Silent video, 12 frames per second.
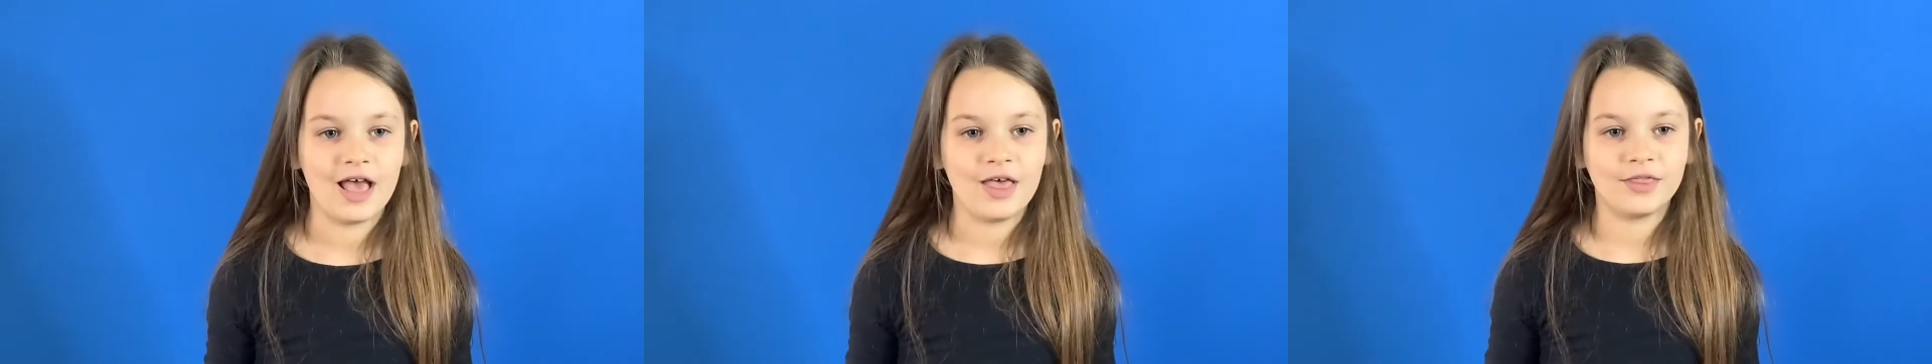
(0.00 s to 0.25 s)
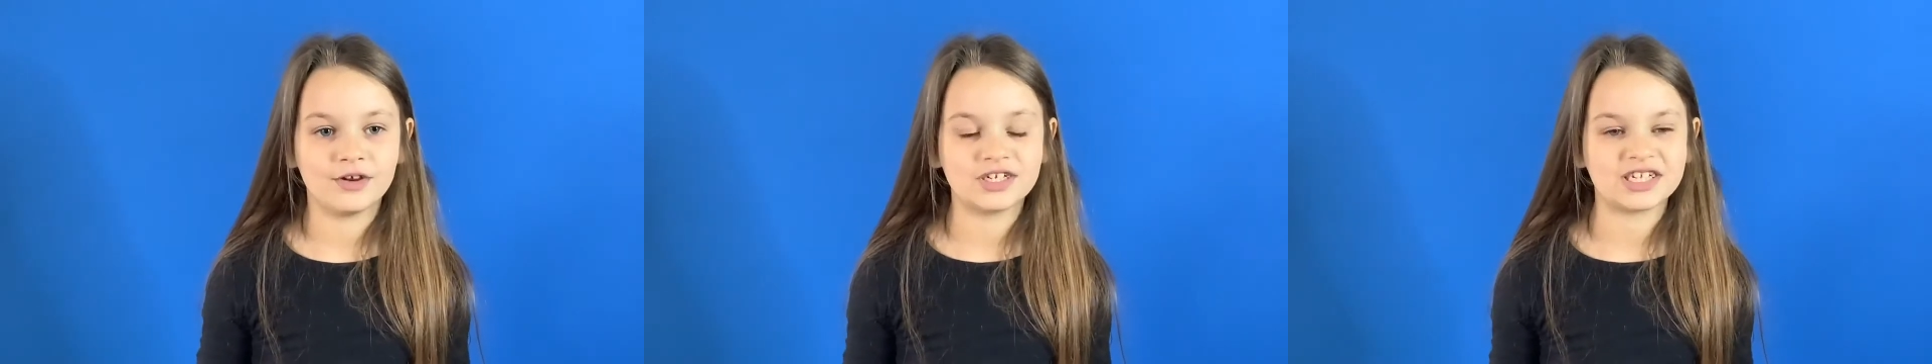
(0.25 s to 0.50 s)

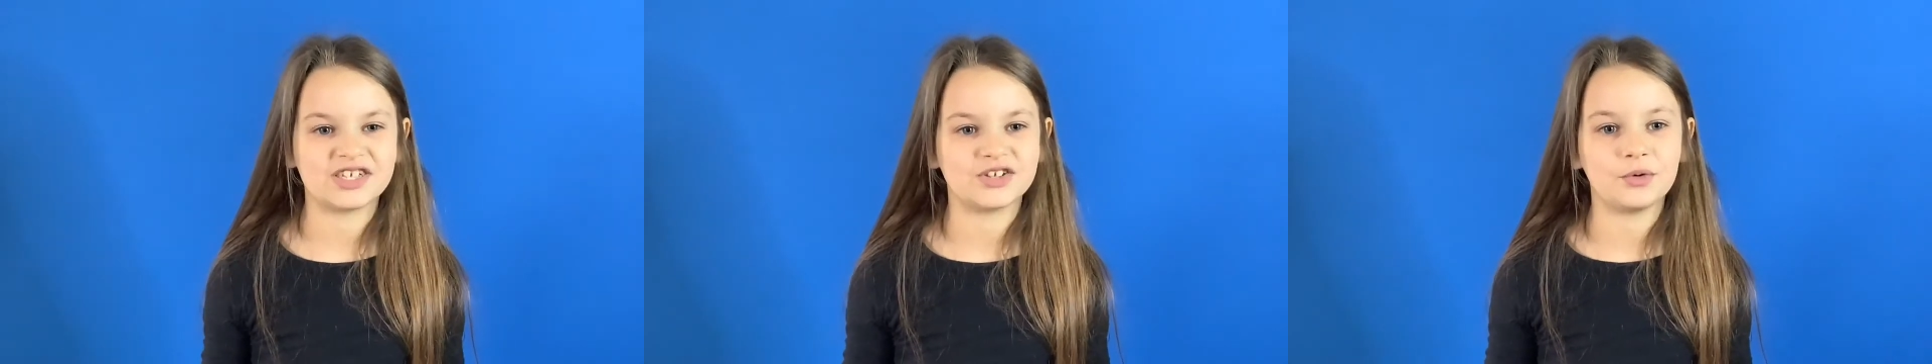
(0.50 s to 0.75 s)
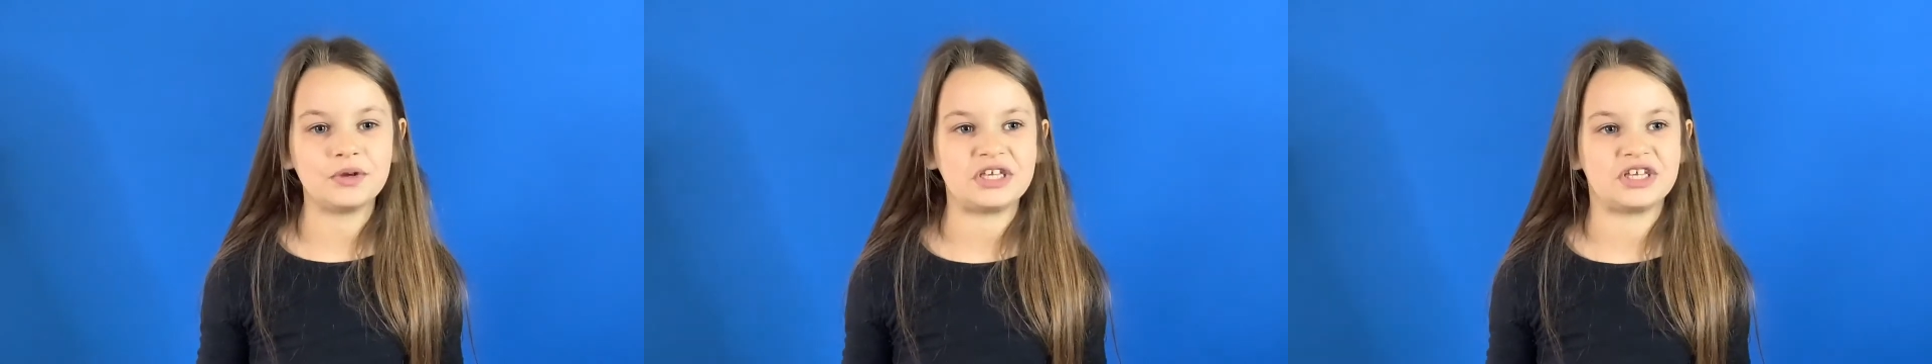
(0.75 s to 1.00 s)
They're just so
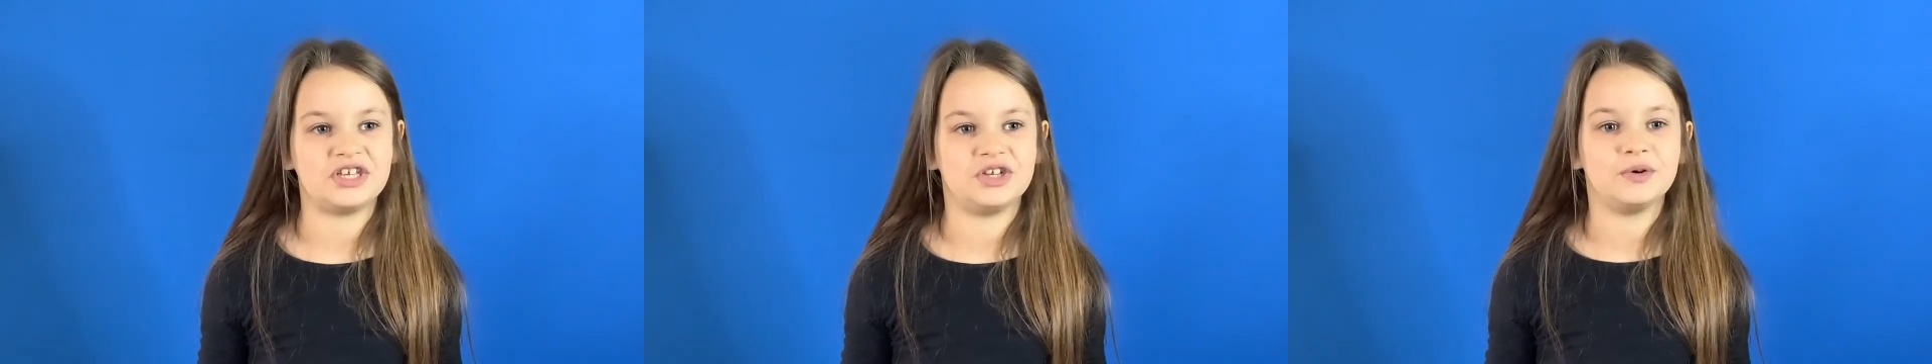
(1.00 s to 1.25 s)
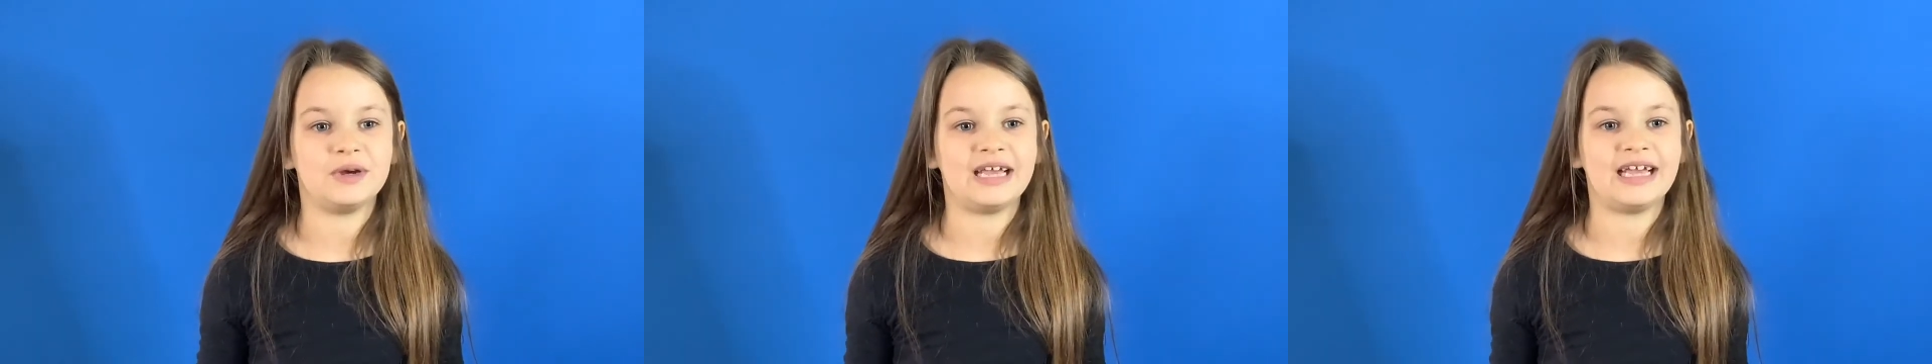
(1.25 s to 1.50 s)

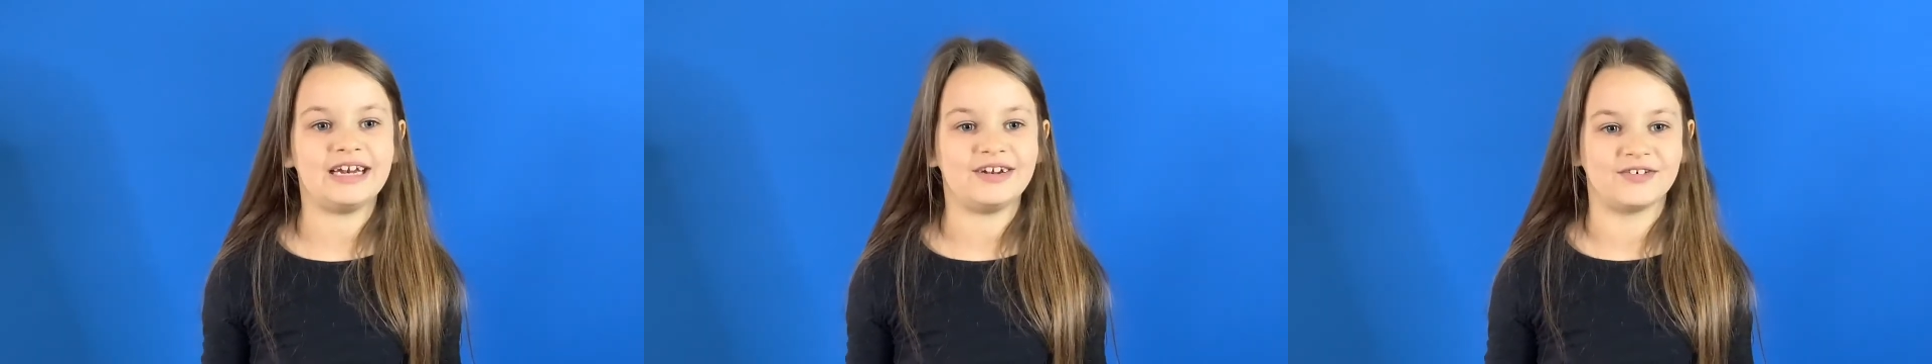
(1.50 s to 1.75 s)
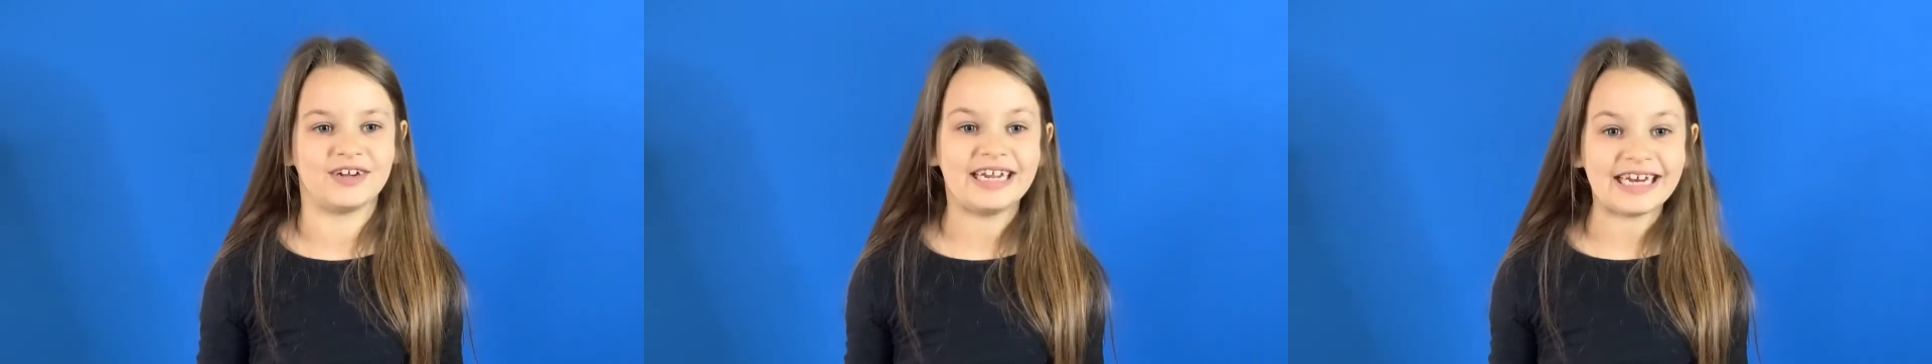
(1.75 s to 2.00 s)
cute and
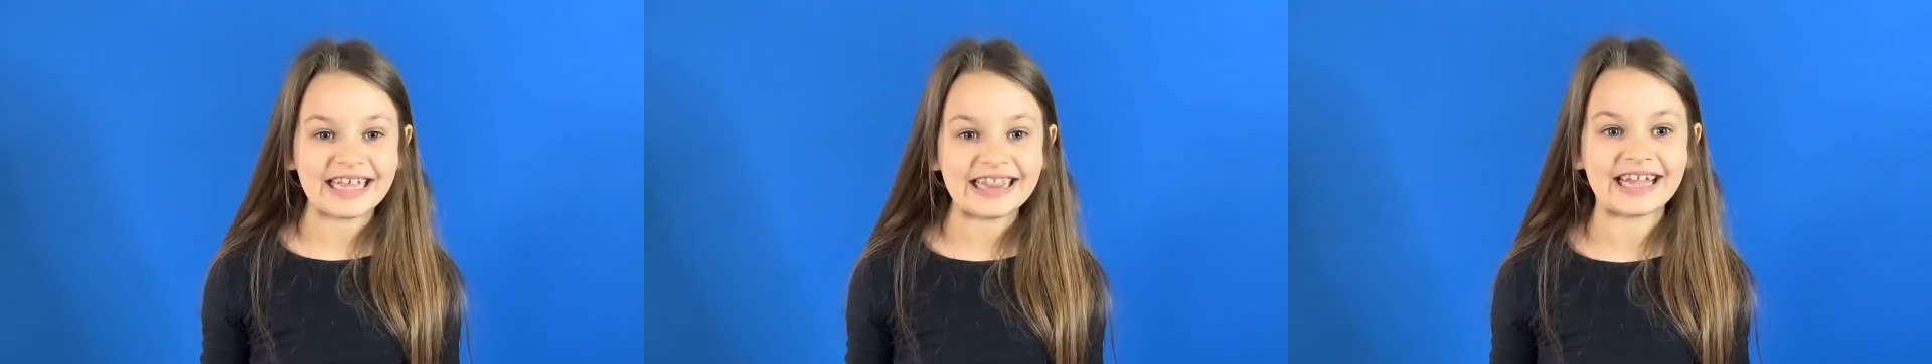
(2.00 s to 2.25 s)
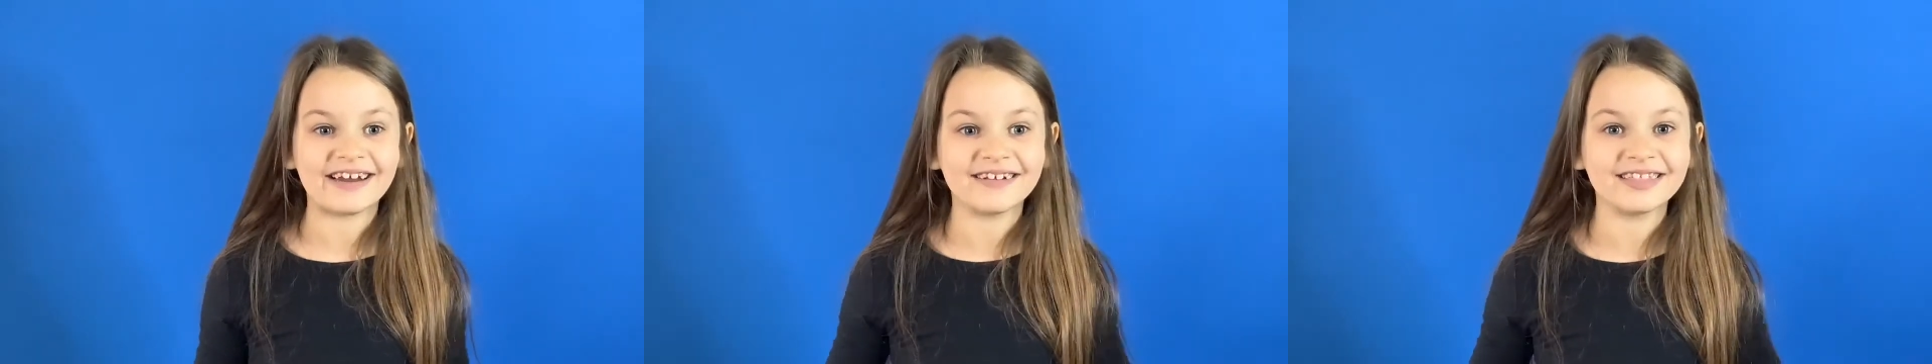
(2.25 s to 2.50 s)
green, and
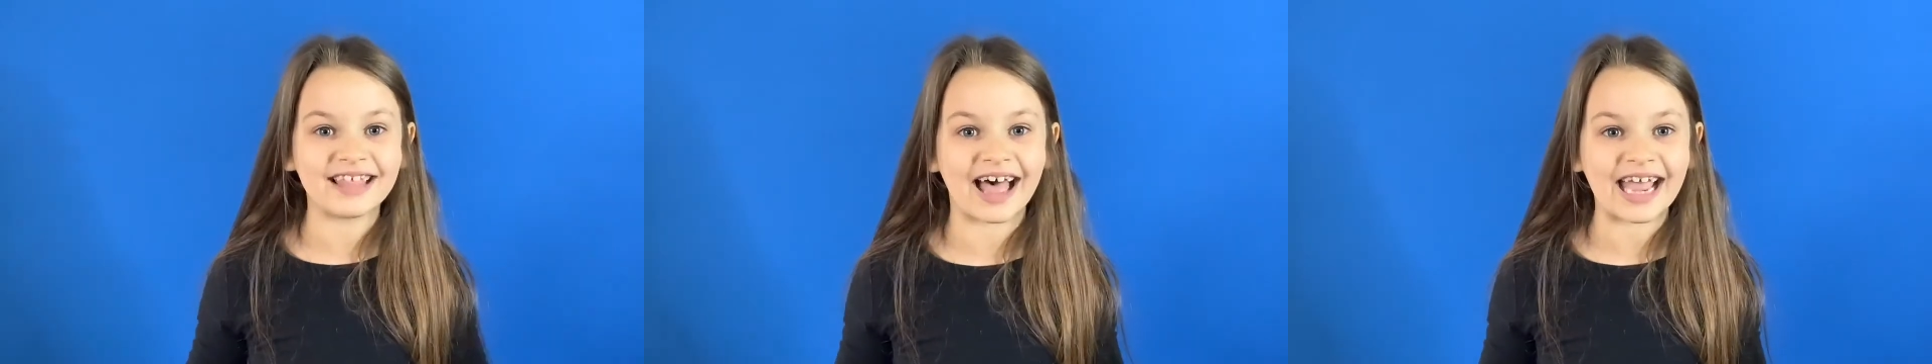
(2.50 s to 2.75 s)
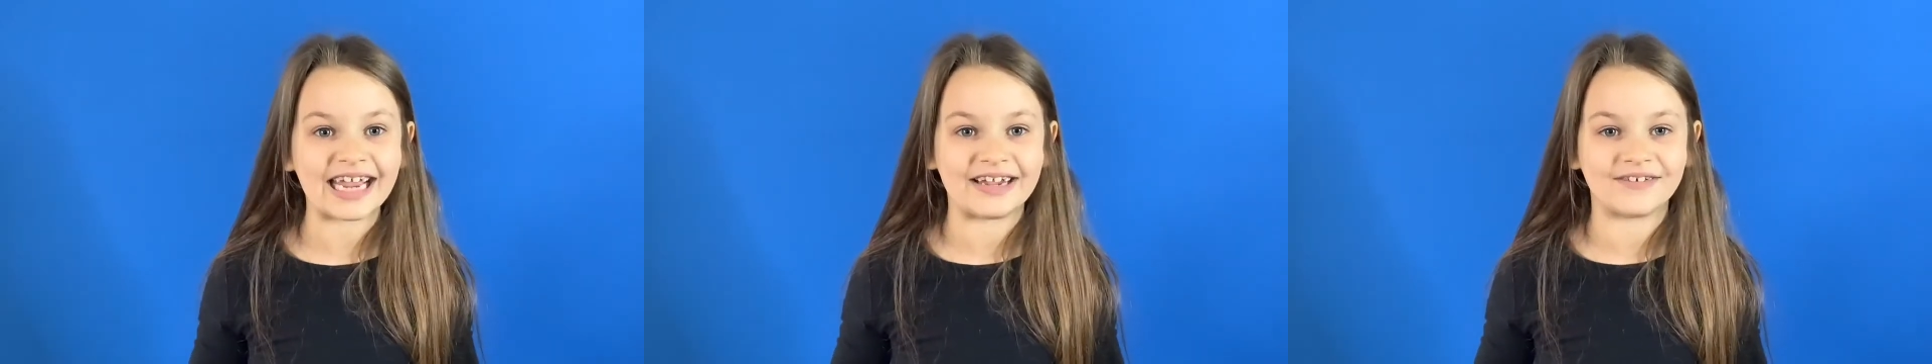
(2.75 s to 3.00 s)
they're
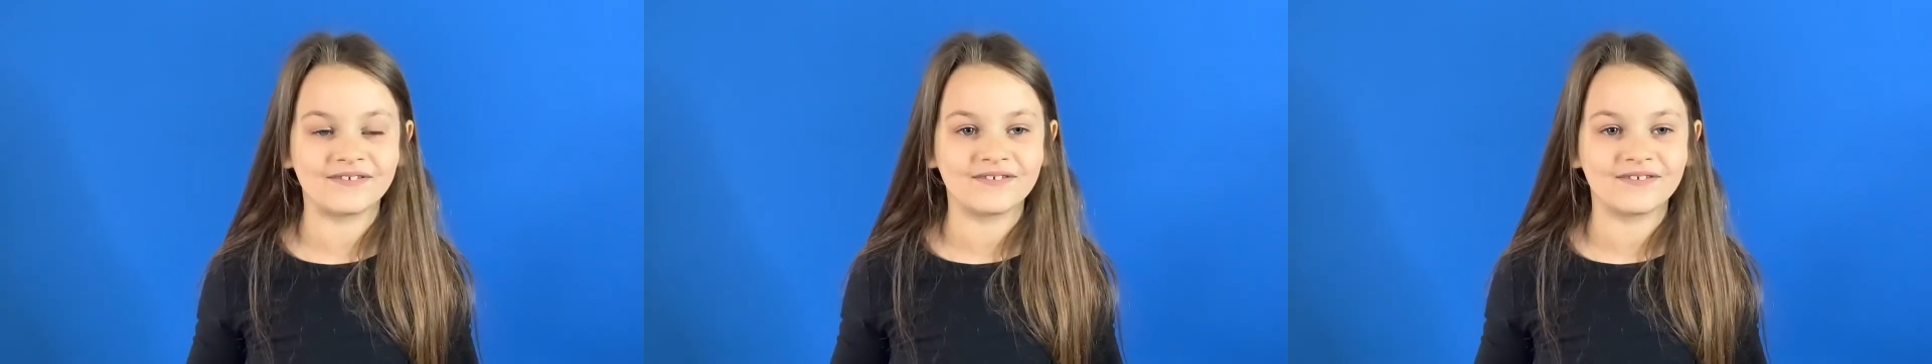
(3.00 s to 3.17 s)
alive.